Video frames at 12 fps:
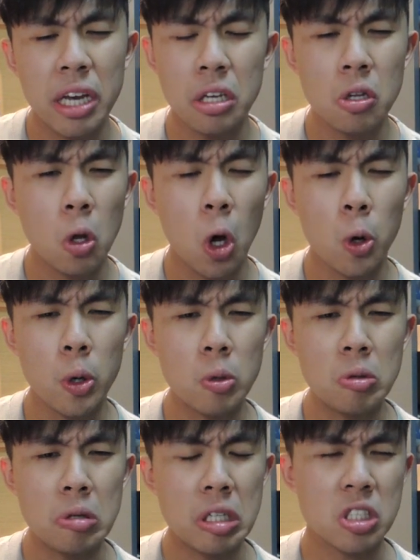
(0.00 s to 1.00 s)
I hear
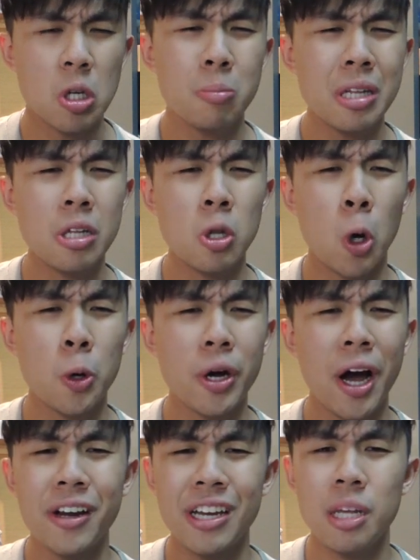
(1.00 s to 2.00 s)
Laurel. It's completely
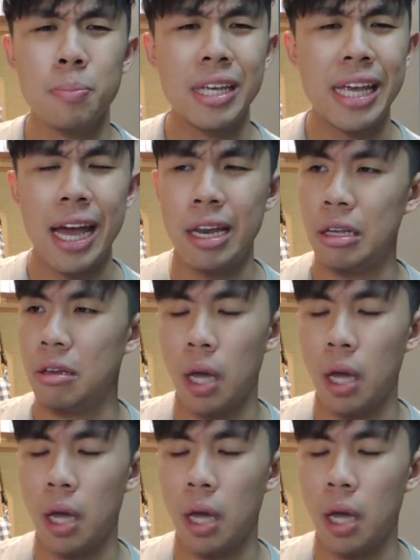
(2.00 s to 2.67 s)
Laurel. How can it be Yanny?